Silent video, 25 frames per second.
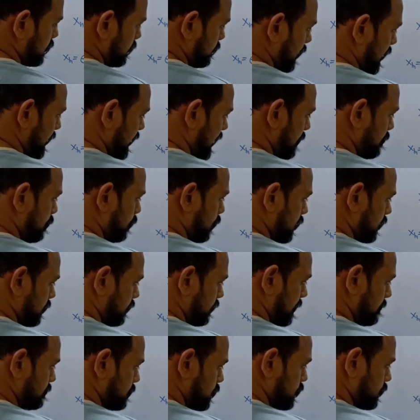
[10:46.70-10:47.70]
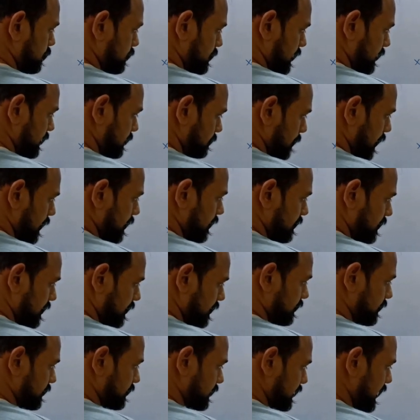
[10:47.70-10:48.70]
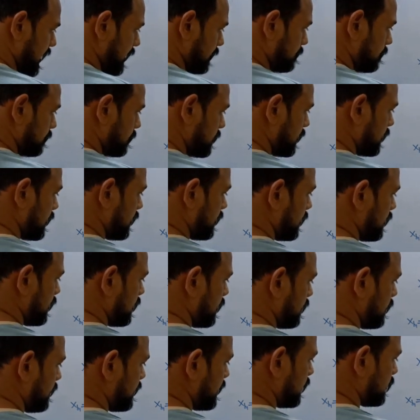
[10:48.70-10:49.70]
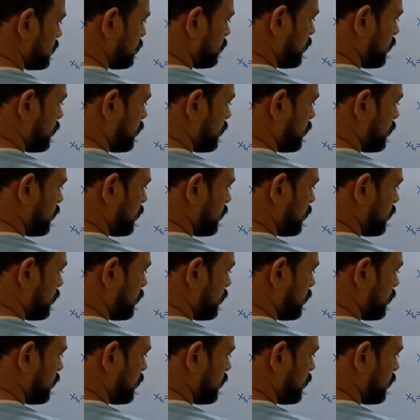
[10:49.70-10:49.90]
You could write m1 or m2, doesn't matter, they're the same. The